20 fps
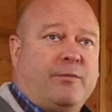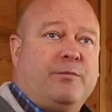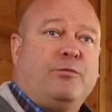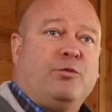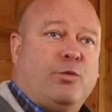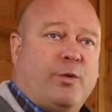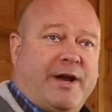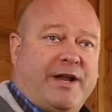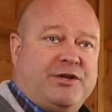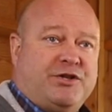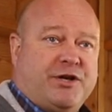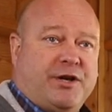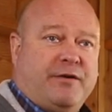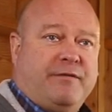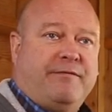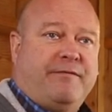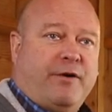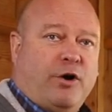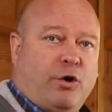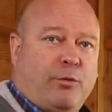
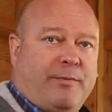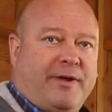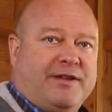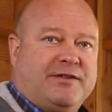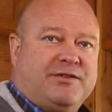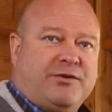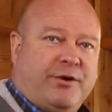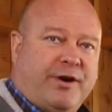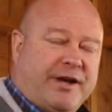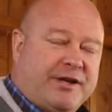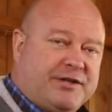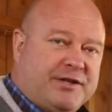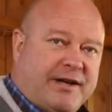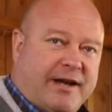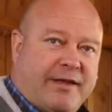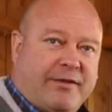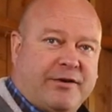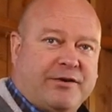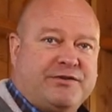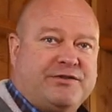rigid foam insulation.
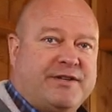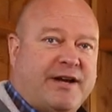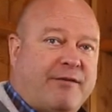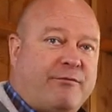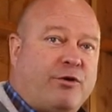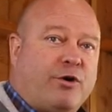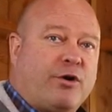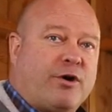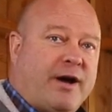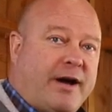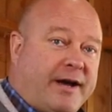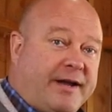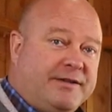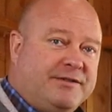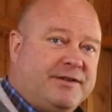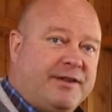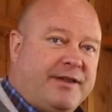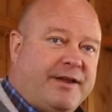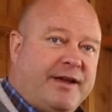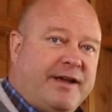Now there's several
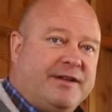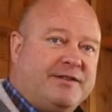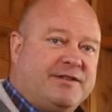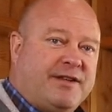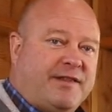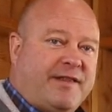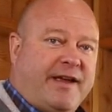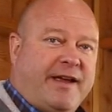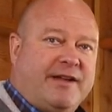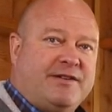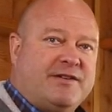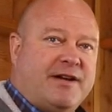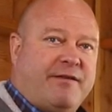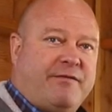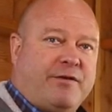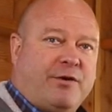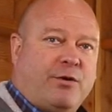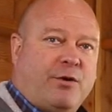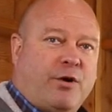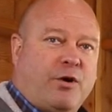kinds of this, and they each
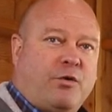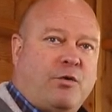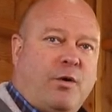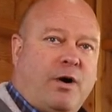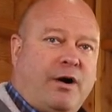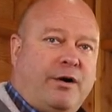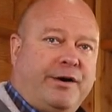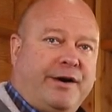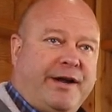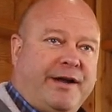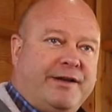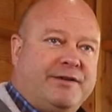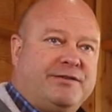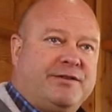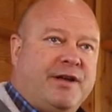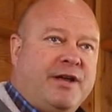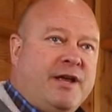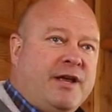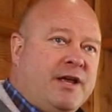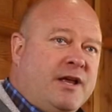have their own
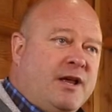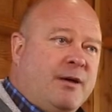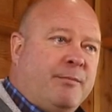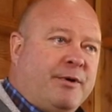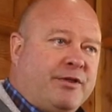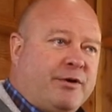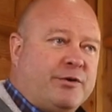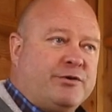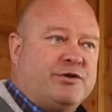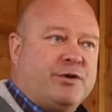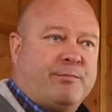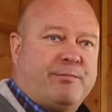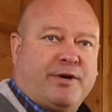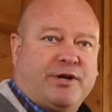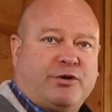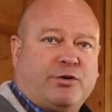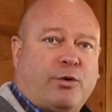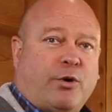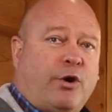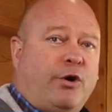qualities. But those are
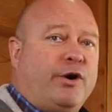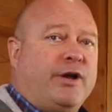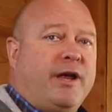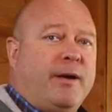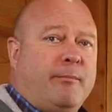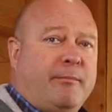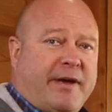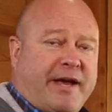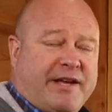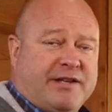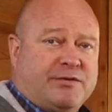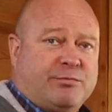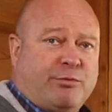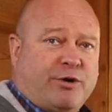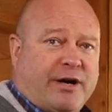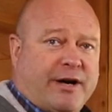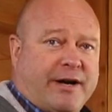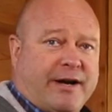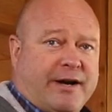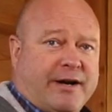petroleum-based
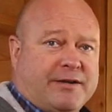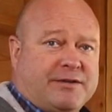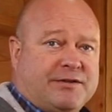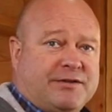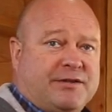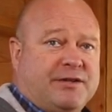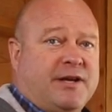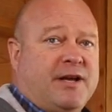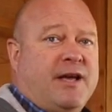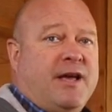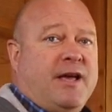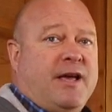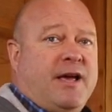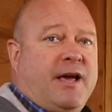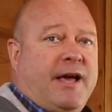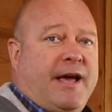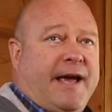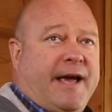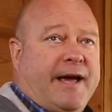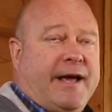products.
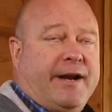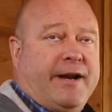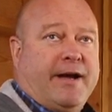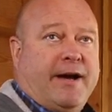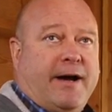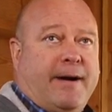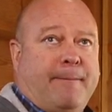And,